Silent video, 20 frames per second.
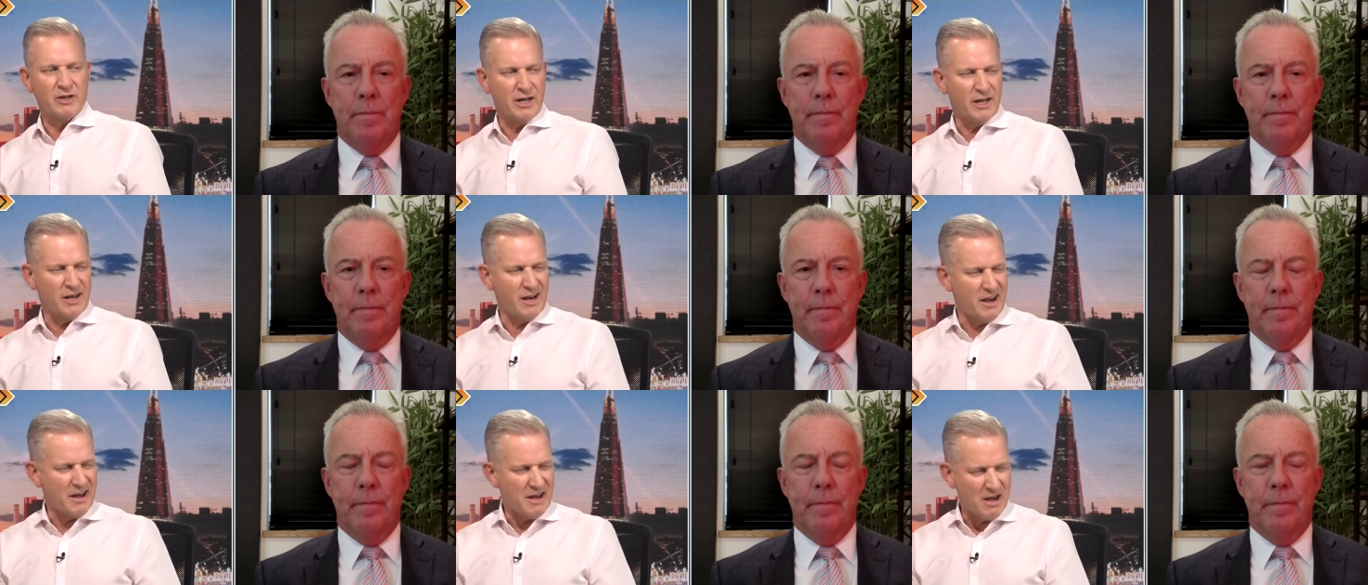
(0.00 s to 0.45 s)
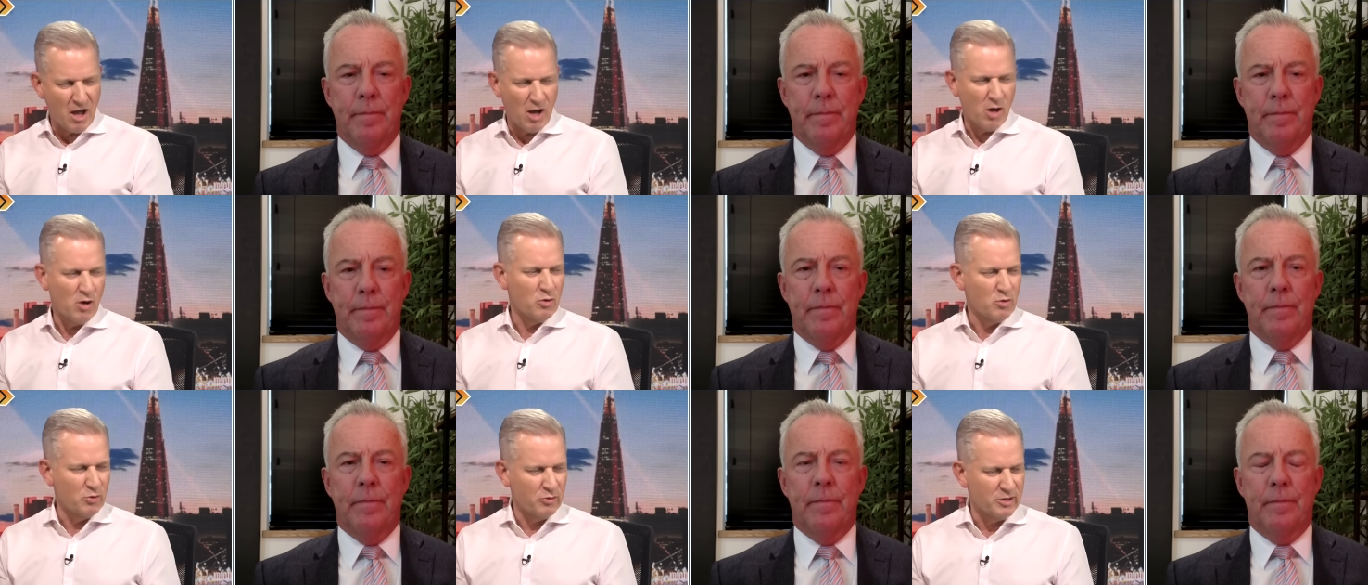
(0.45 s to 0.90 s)
Speaker 1: And I
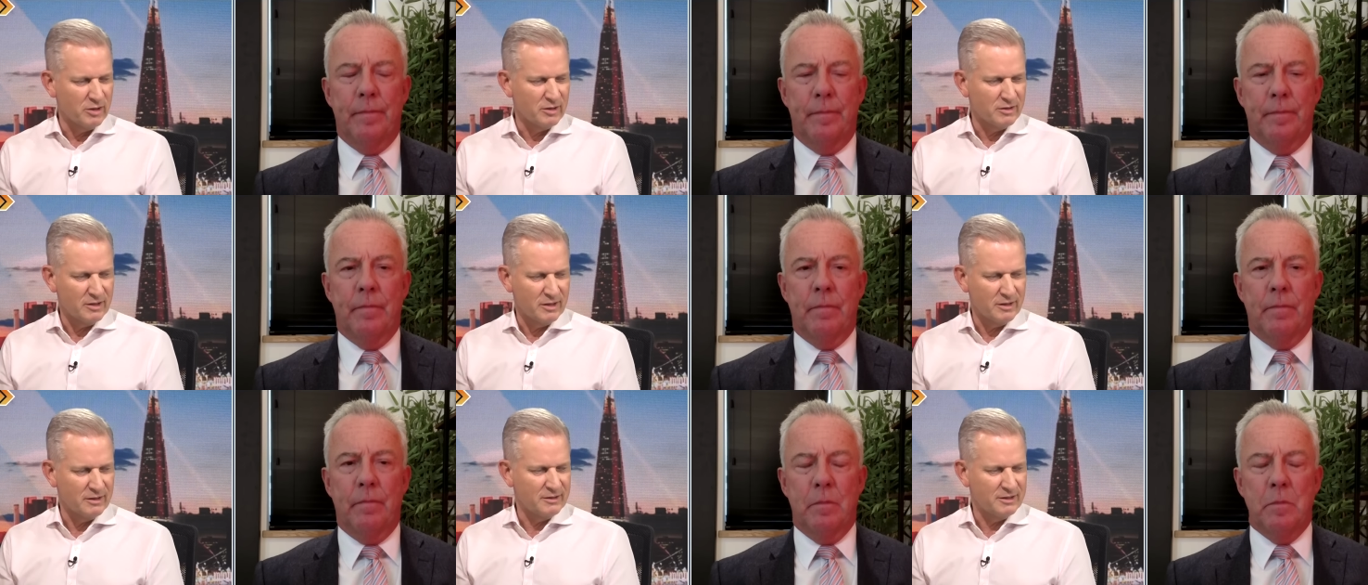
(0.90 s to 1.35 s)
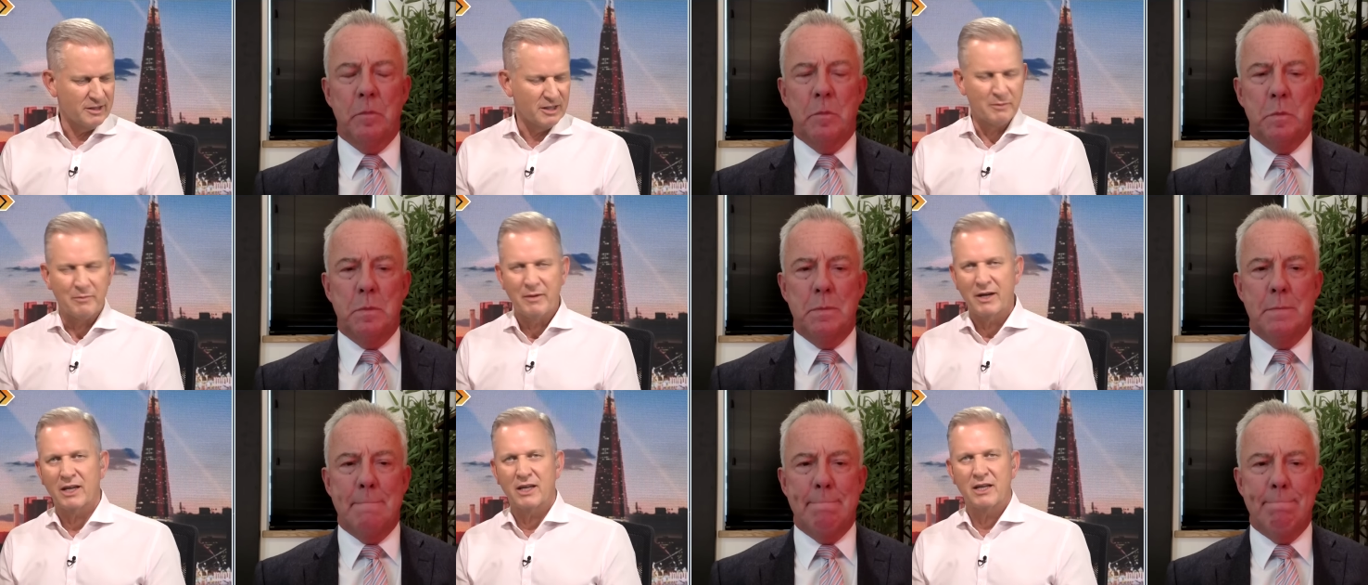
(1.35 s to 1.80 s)
know that, uh, you know,
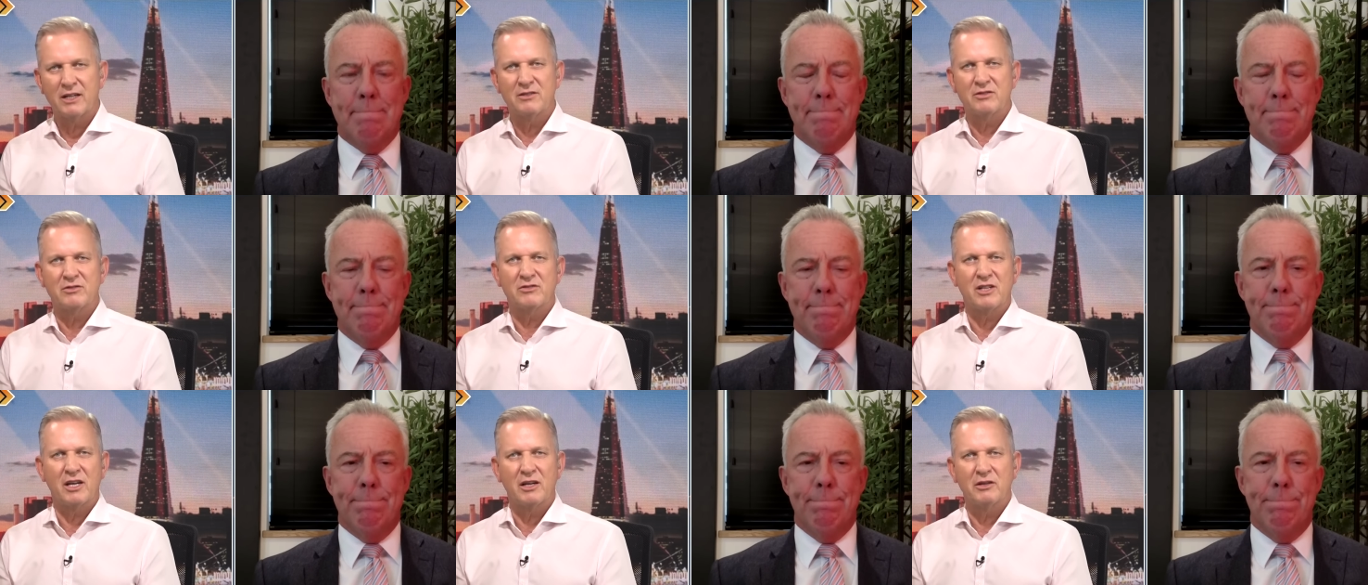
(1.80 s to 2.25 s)
my kids will say,